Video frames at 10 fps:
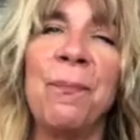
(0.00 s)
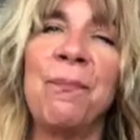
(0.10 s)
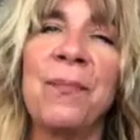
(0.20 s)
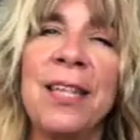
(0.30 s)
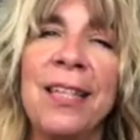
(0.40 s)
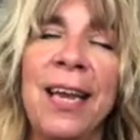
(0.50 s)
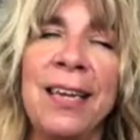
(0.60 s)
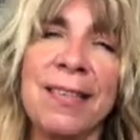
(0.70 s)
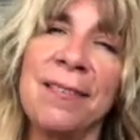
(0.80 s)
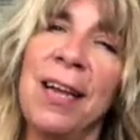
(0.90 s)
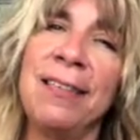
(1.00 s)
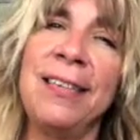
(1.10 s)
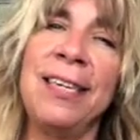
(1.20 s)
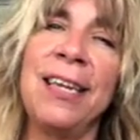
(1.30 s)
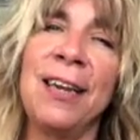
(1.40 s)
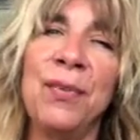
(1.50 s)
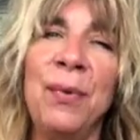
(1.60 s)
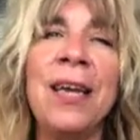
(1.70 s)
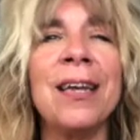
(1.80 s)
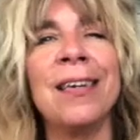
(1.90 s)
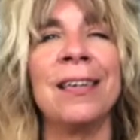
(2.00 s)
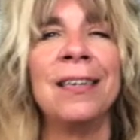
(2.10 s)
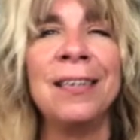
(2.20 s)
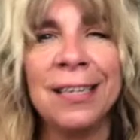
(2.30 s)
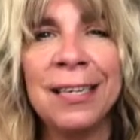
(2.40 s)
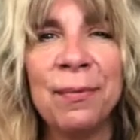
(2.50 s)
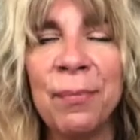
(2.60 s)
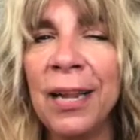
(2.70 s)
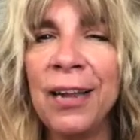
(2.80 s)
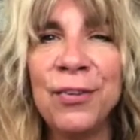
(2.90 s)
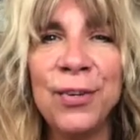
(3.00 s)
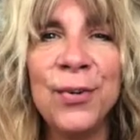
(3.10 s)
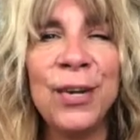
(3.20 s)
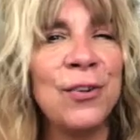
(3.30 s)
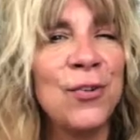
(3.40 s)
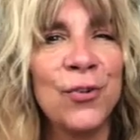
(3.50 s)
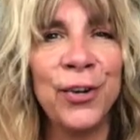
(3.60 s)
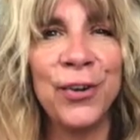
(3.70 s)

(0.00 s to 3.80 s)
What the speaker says: thanks. I'll see you next week. Bless you. Enjoy your